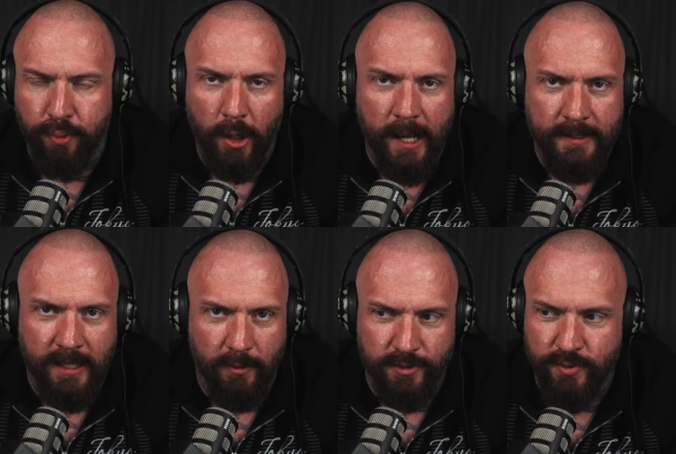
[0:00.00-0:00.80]

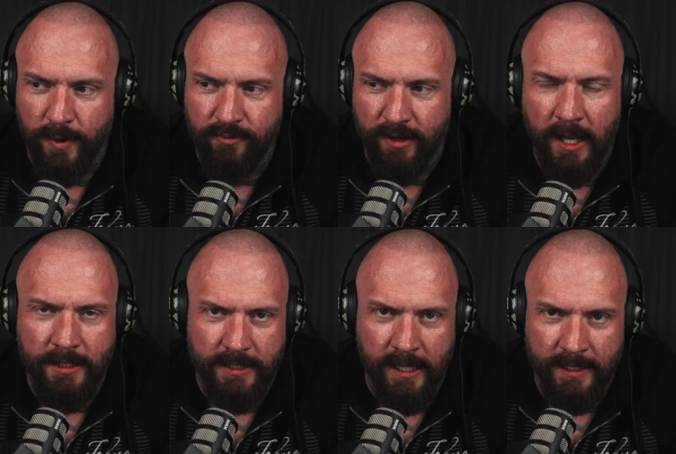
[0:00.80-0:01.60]
breakdowns when
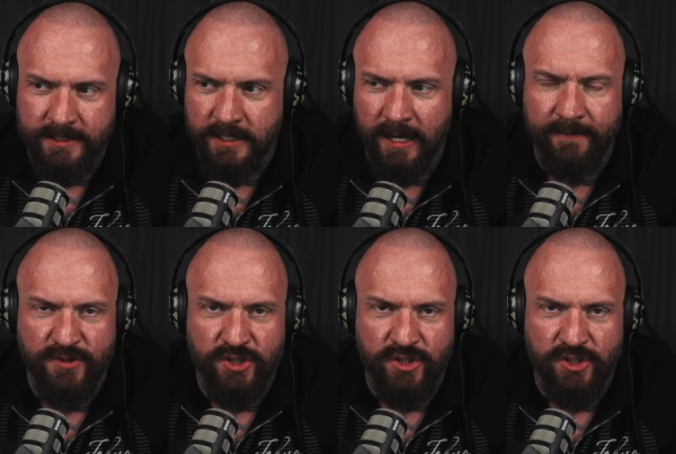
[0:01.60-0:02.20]
reality hits and life